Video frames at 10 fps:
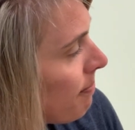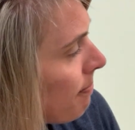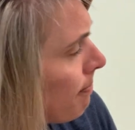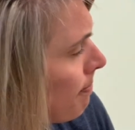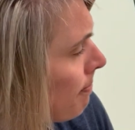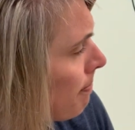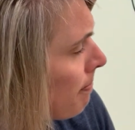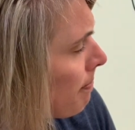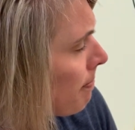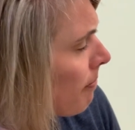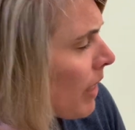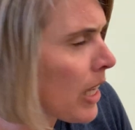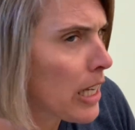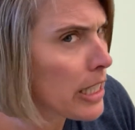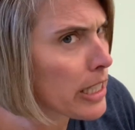bzz.
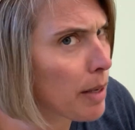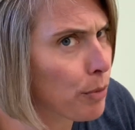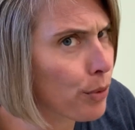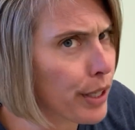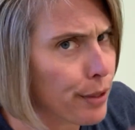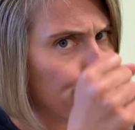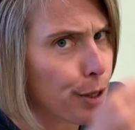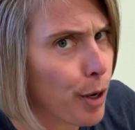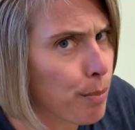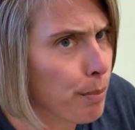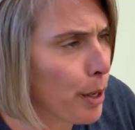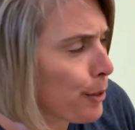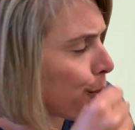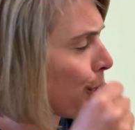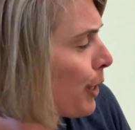Some critters are
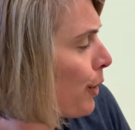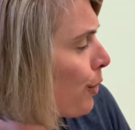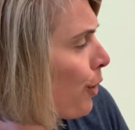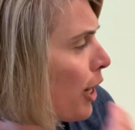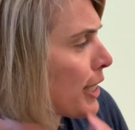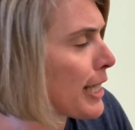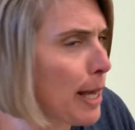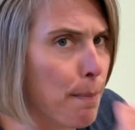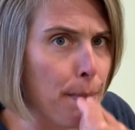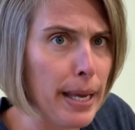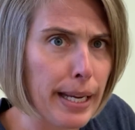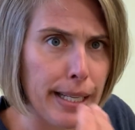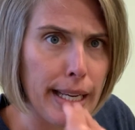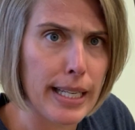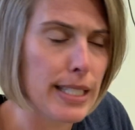marching across the
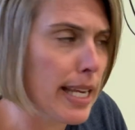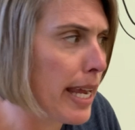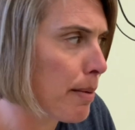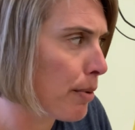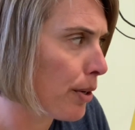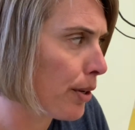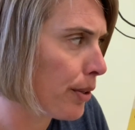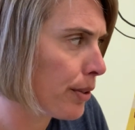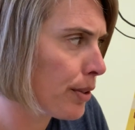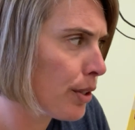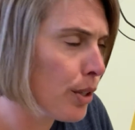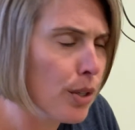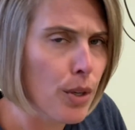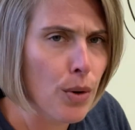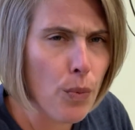picnic table.
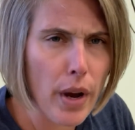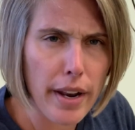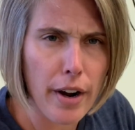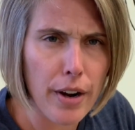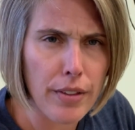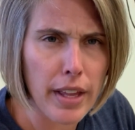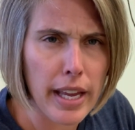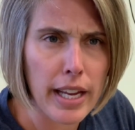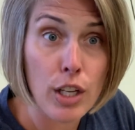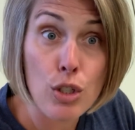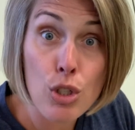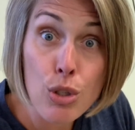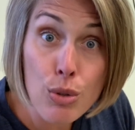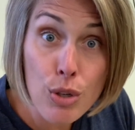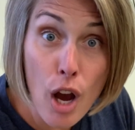What are they? Do
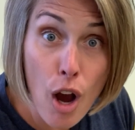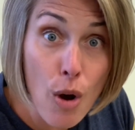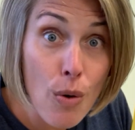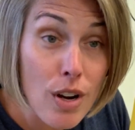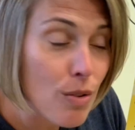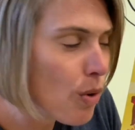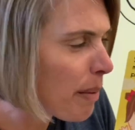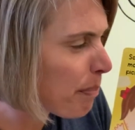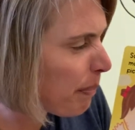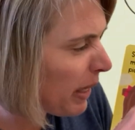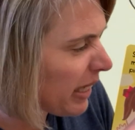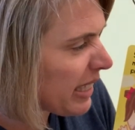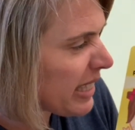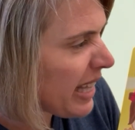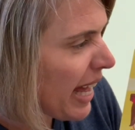you know? What bug
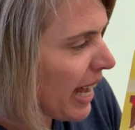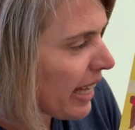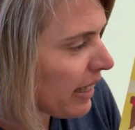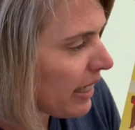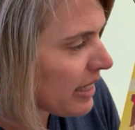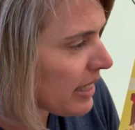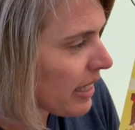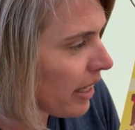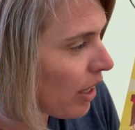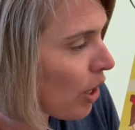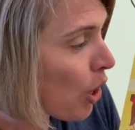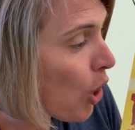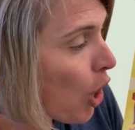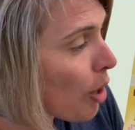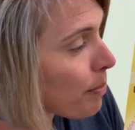is that? Let's see.
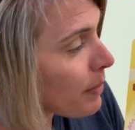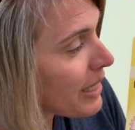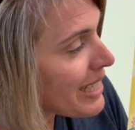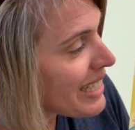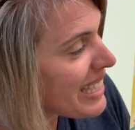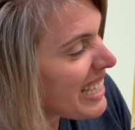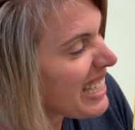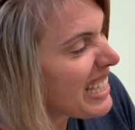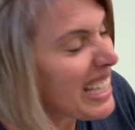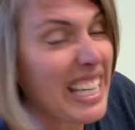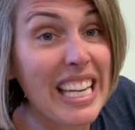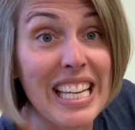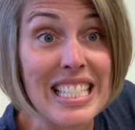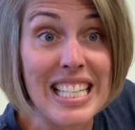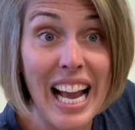Oh,
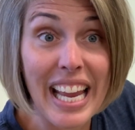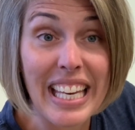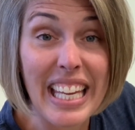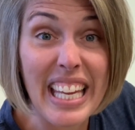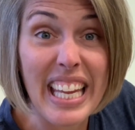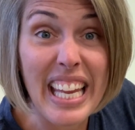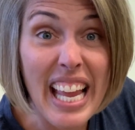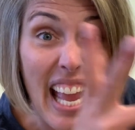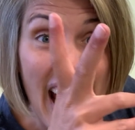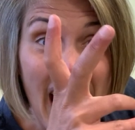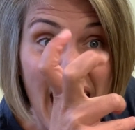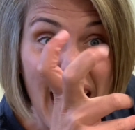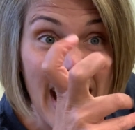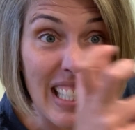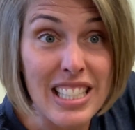teeny, tiny
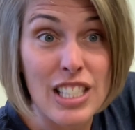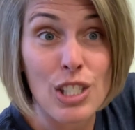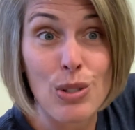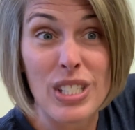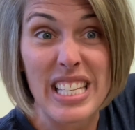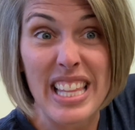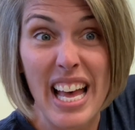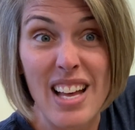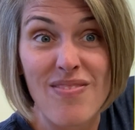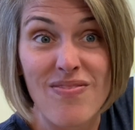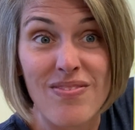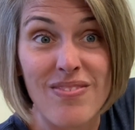ants. Do you see them?